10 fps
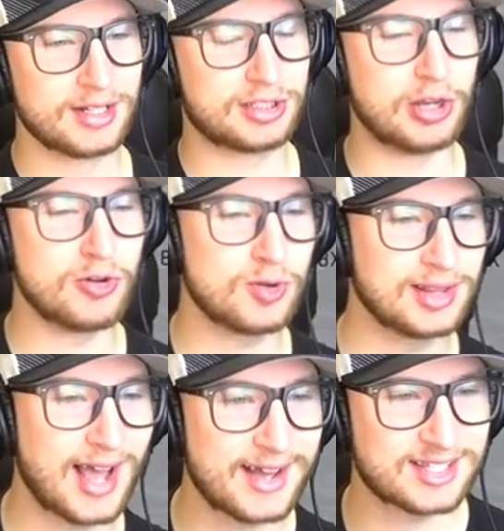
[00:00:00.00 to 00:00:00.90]
Two
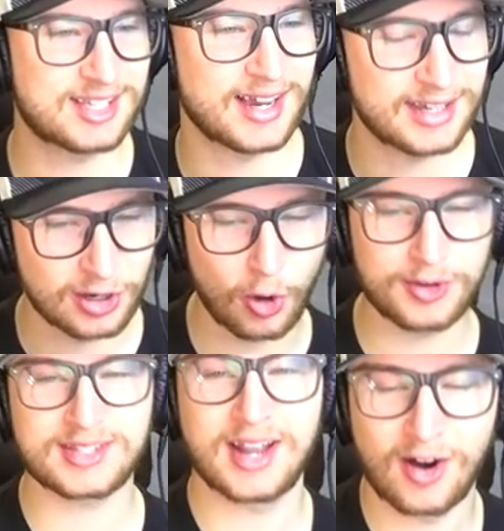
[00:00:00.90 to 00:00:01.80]
last second
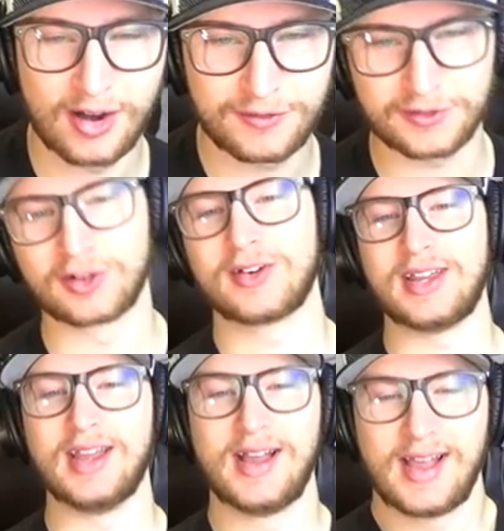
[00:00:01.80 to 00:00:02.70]
goals there on
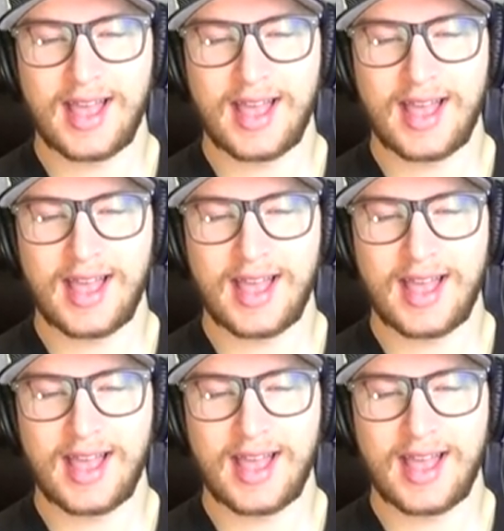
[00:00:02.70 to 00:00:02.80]
Fleury,